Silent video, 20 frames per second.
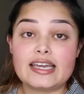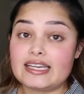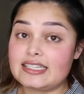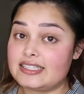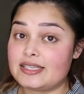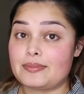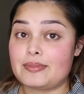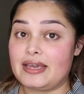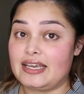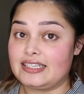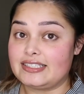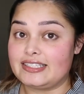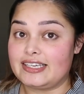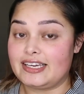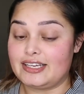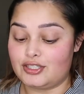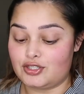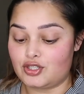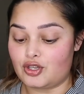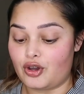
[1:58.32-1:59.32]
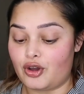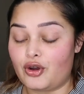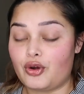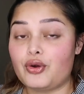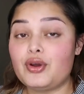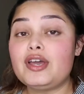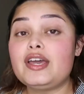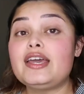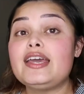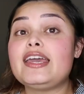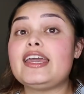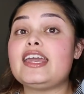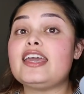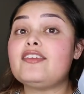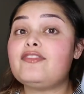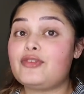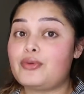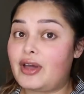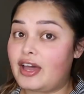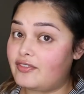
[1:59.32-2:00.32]
It's amazing. So
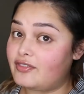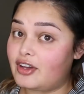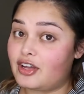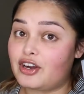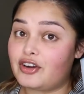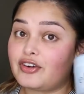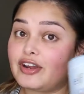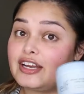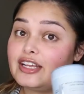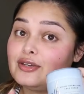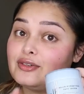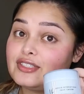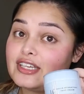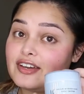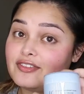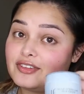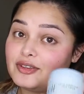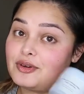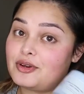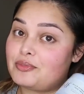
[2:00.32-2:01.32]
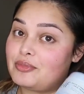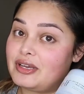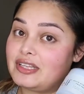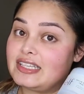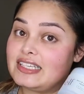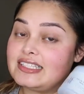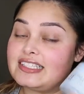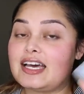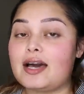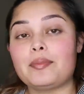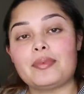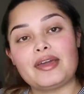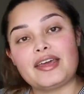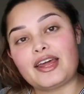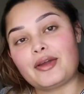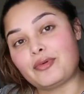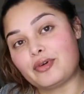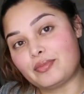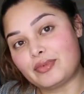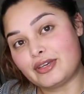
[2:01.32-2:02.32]
if you have not already, you definitely want to pick this up, and
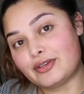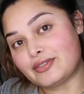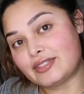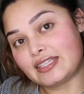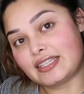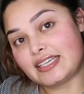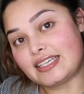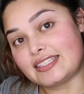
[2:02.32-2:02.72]
I will be using